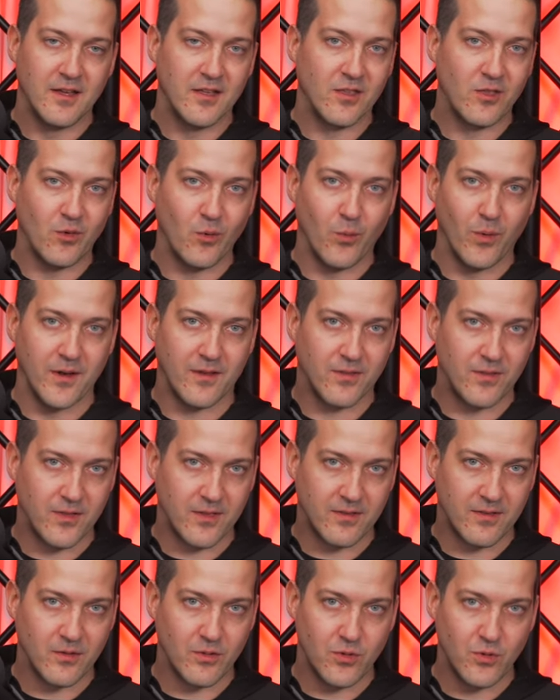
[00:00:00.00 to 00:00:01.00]
So what's
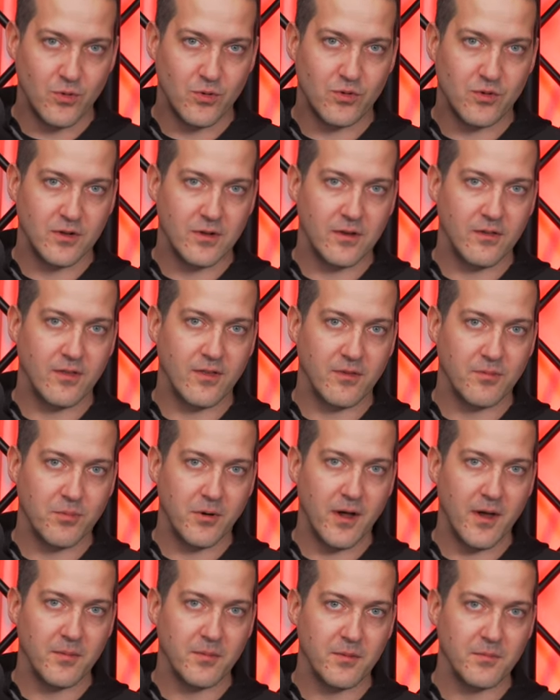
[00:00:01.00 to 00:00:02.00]
the solution to this
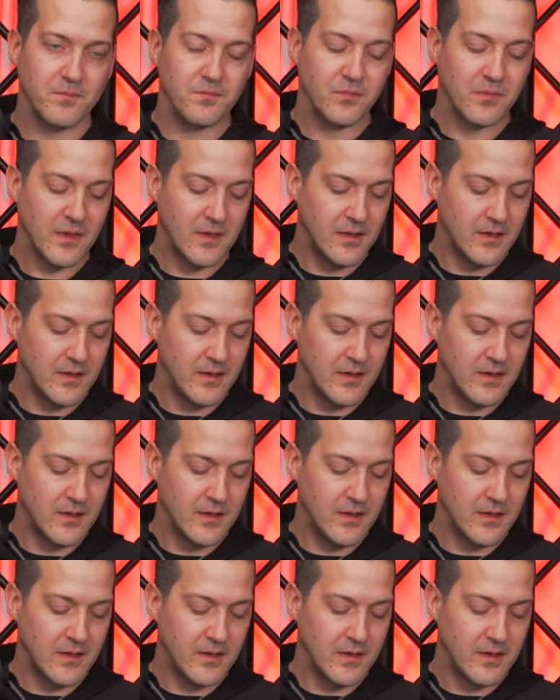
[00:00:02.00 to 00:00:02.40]
problem?